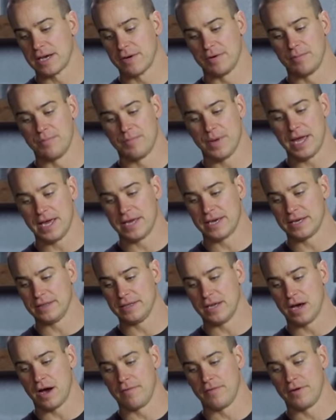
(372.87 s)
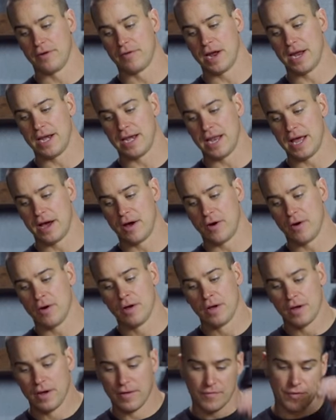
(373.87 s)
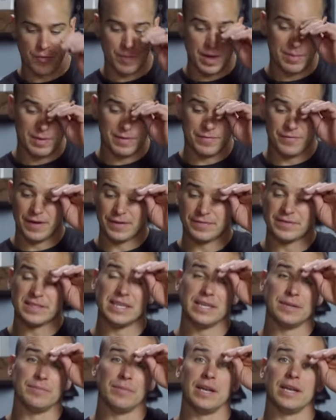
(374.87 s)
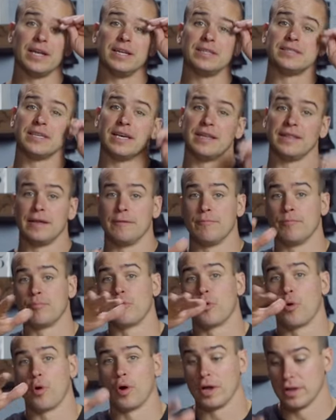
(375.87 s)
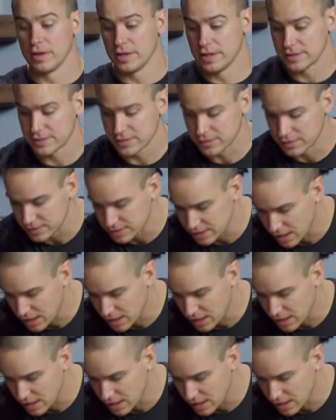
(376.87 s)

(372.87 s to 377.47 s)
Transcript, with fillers: I would bake in the oven right now for maybe 15 minutes and then broil it so the